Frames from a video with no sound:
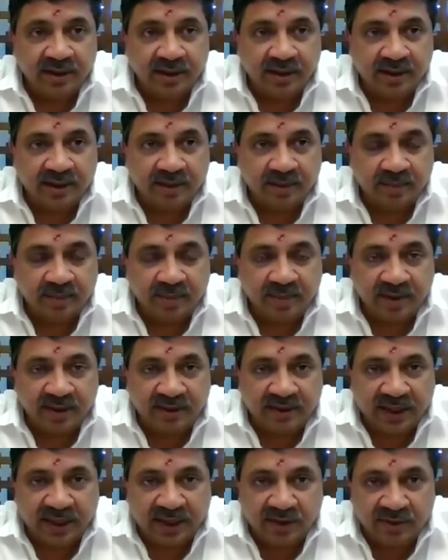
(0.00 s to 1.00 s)

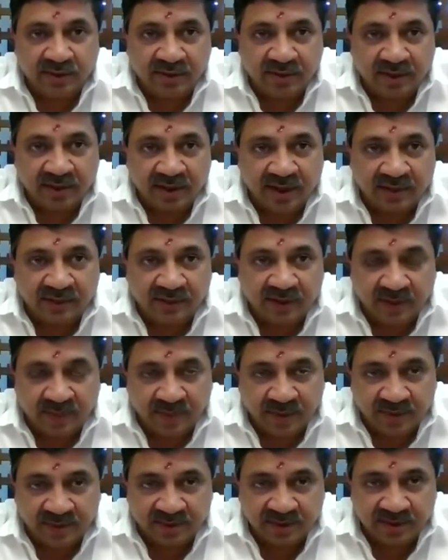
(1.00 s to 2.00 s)
But thank you again very
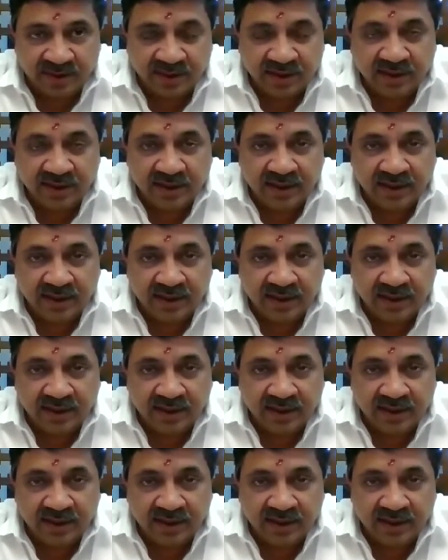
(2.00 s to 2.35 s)
much.